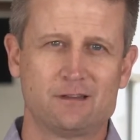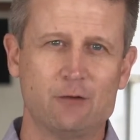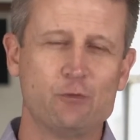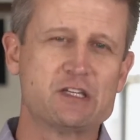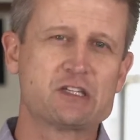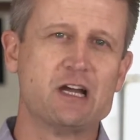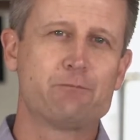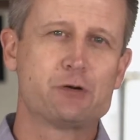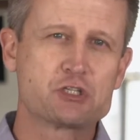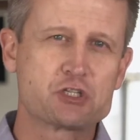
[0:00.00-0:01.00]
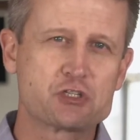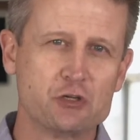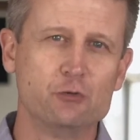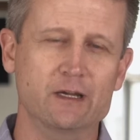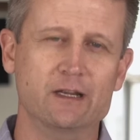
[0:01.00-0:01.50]
that we stop
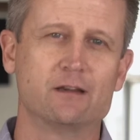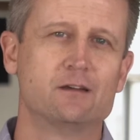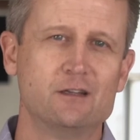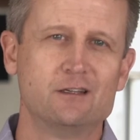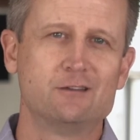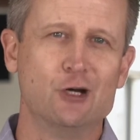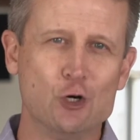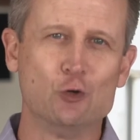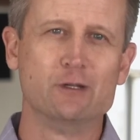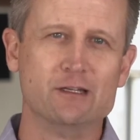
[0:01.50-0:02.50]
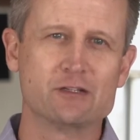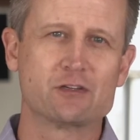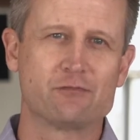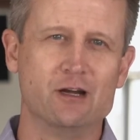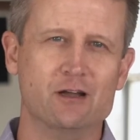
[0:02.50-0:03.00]
pursuing the holiness
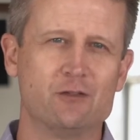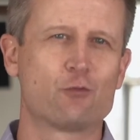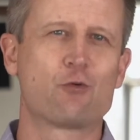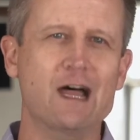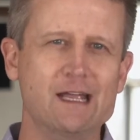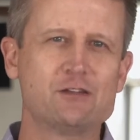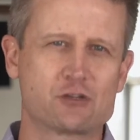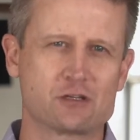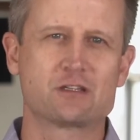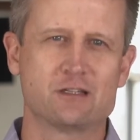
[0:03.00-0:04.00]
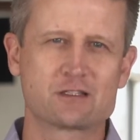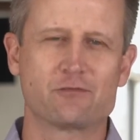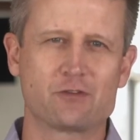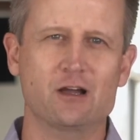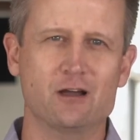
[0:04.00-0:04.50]
of God, the righteousness
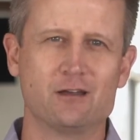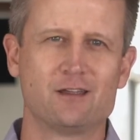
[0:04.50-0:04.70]
of God,